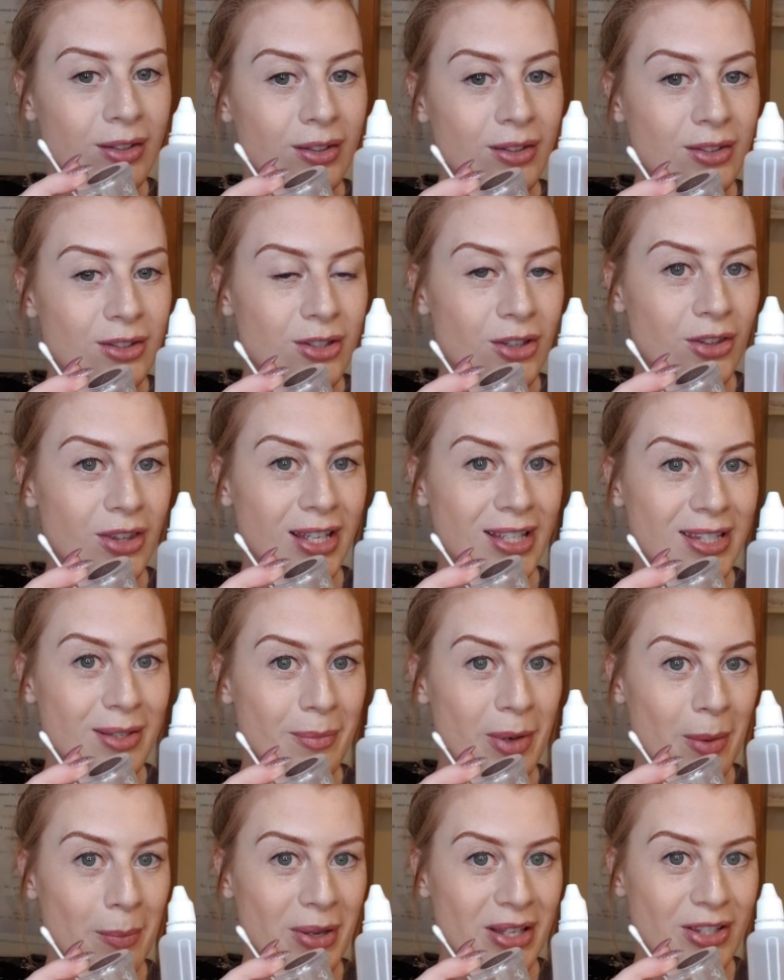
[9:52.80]
So these are
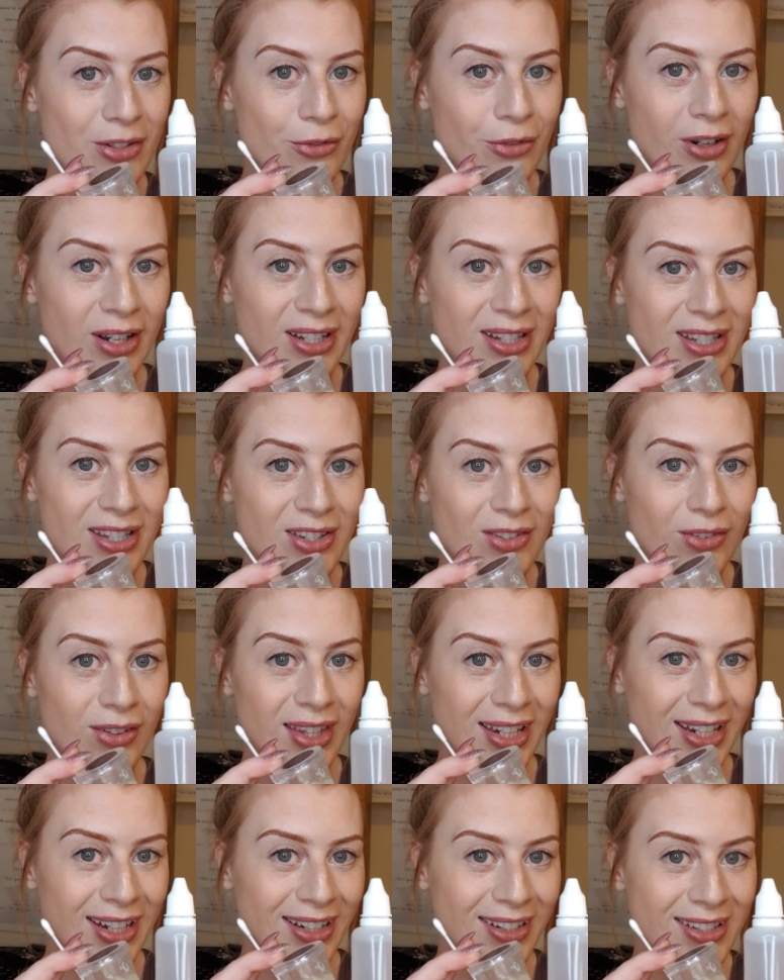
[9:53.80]
my best friends for
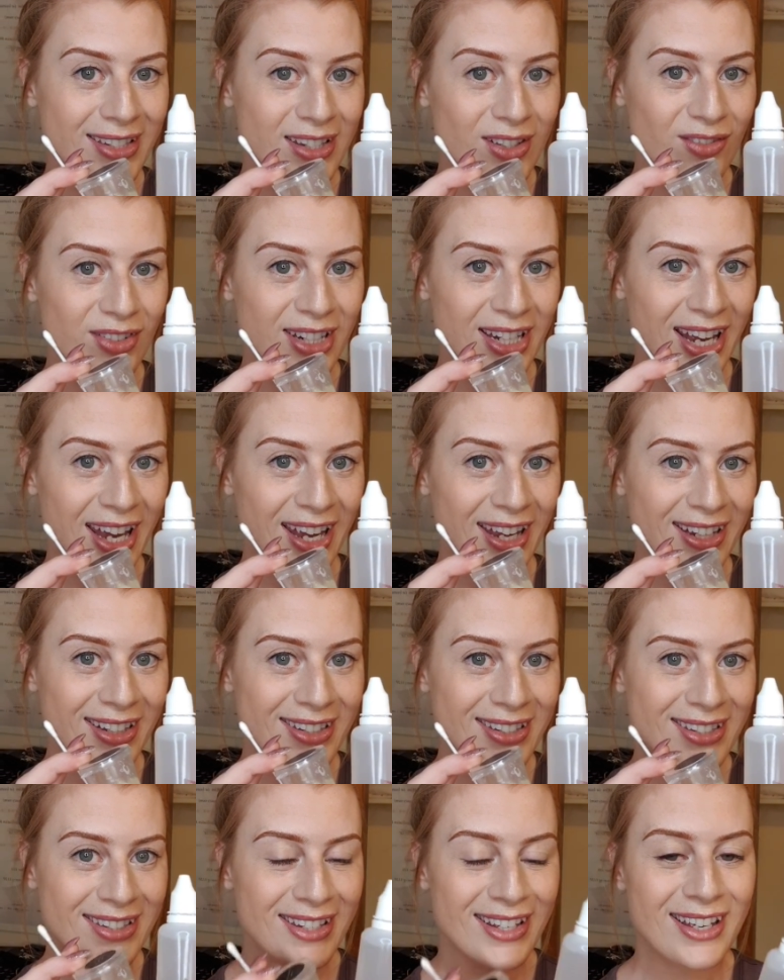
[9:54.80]
the next 7 days.
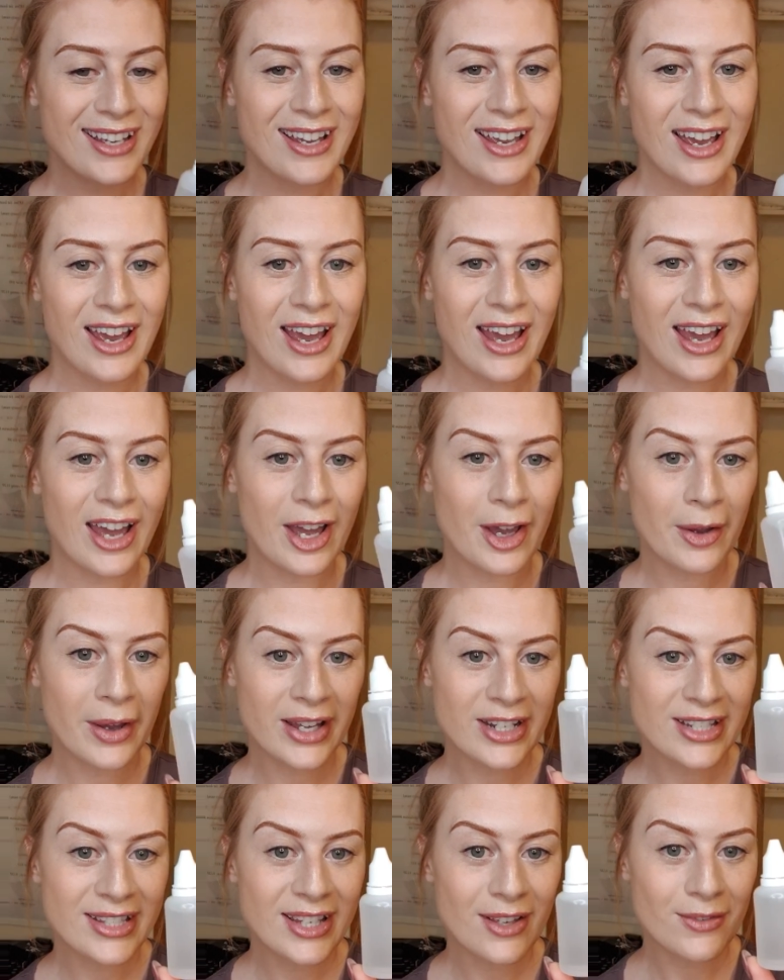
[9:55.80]
I
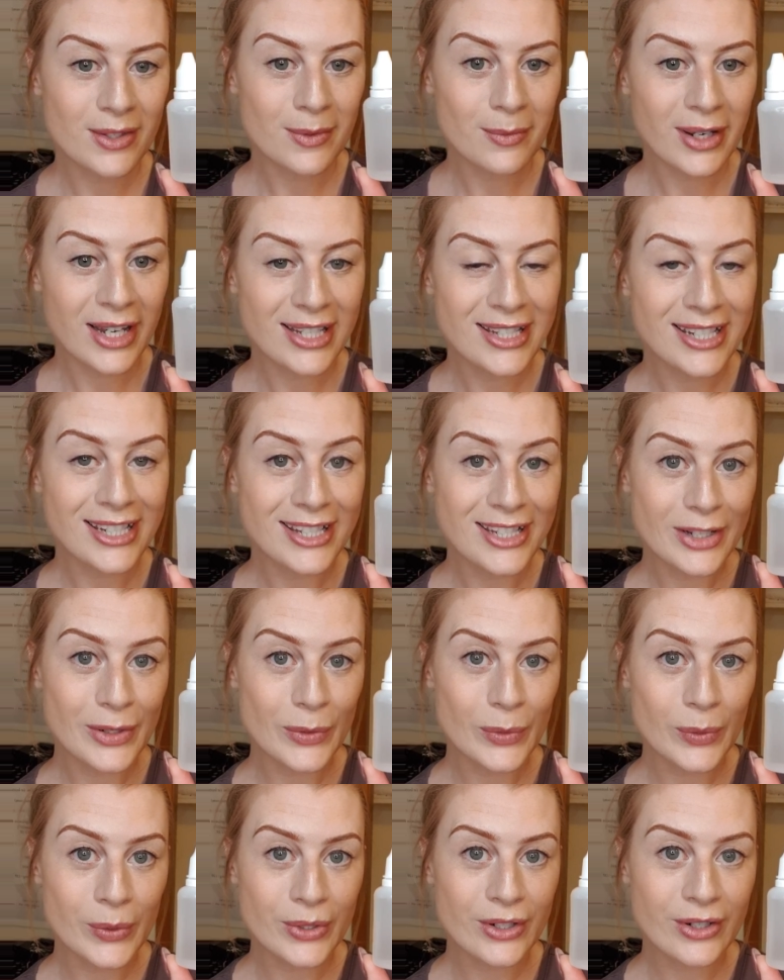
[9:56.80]
just had some nice
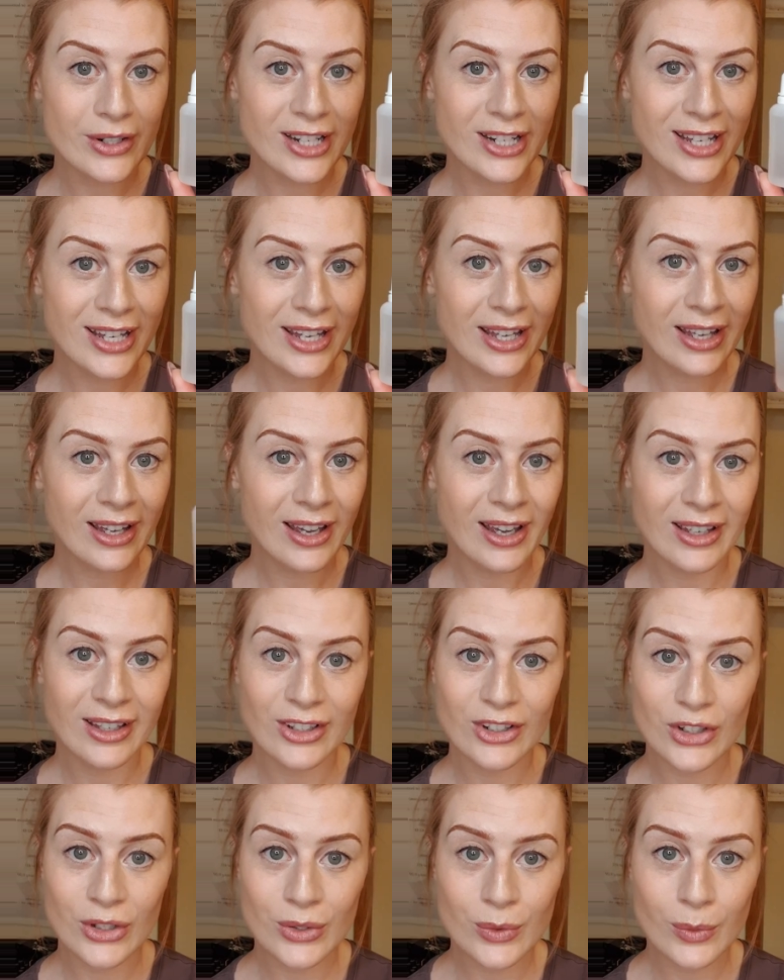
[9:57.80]
distilled water in here. I
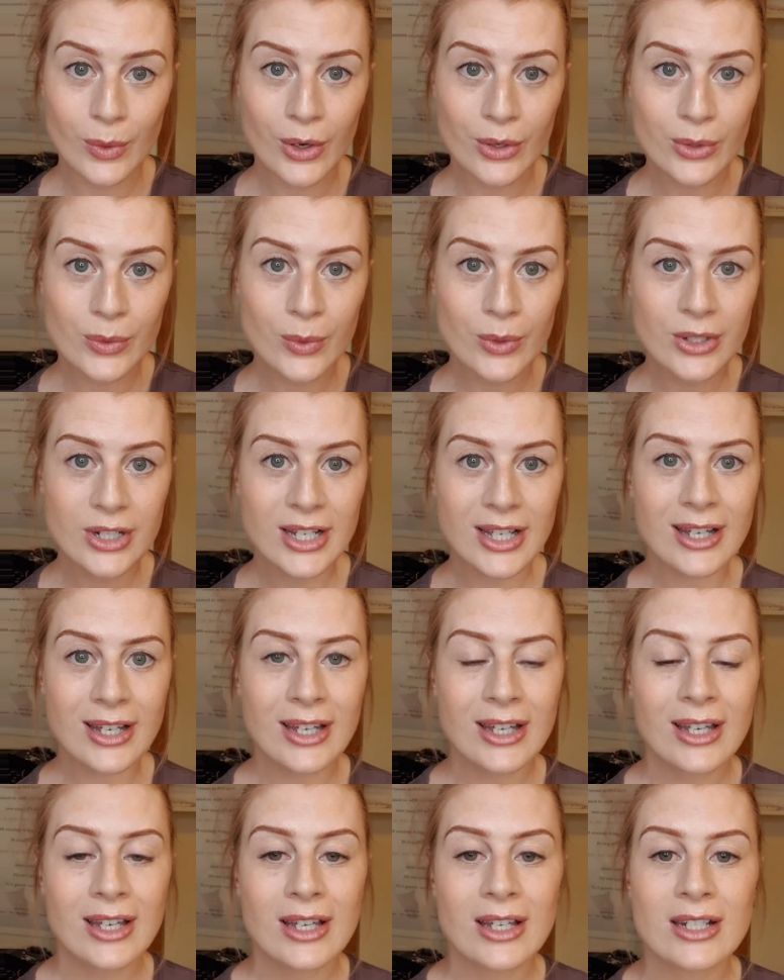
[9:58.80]
could use rose water,
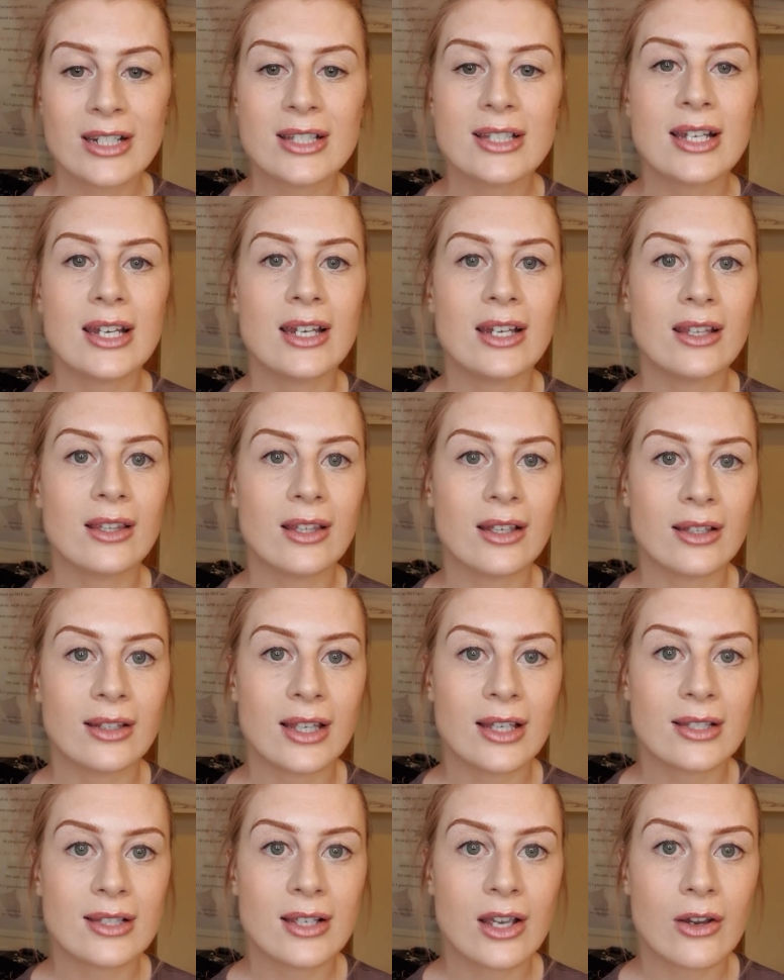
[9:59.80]
just anything
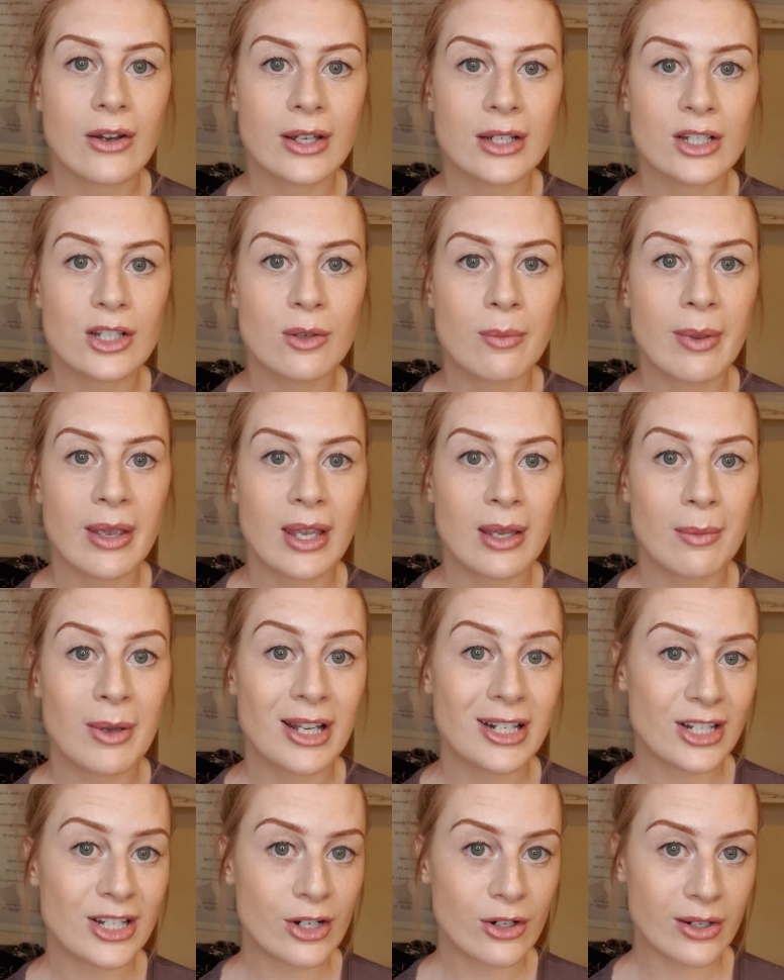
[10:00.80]
that's going to be
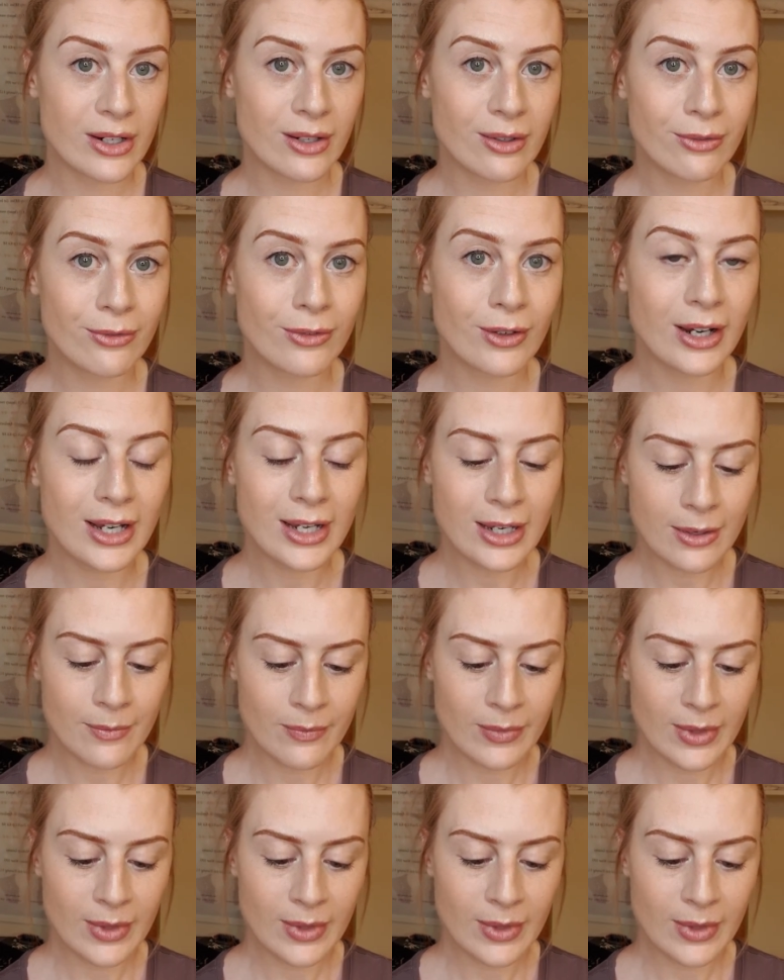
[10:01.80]
bacteria free.